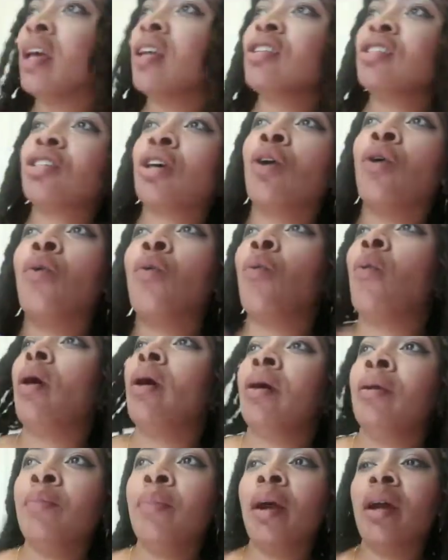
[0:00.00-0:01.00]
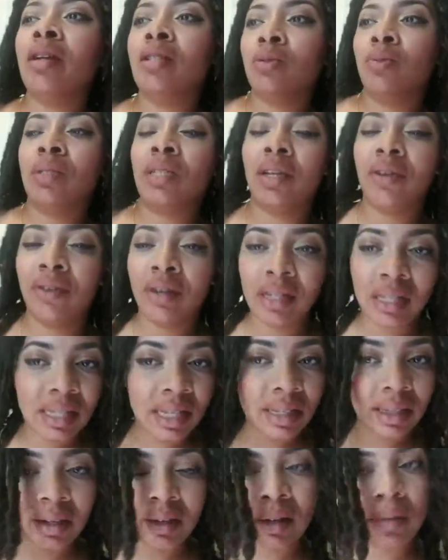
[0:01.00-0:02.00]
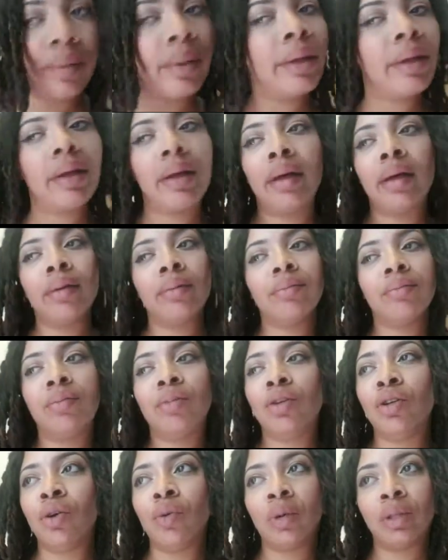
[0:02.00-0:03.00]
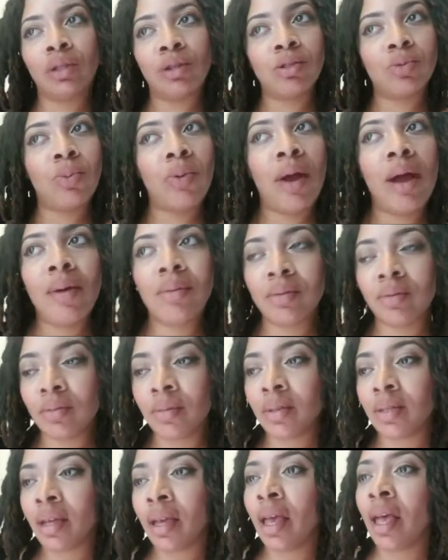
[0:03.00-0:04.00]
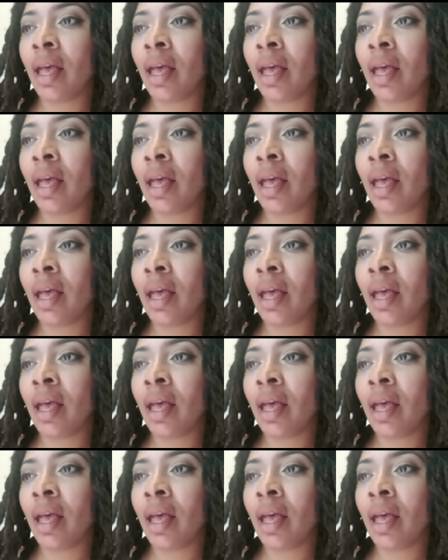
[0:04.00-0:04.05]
So one person was getting ready to sit there. And, uh, uh-uh, you don't want those problems.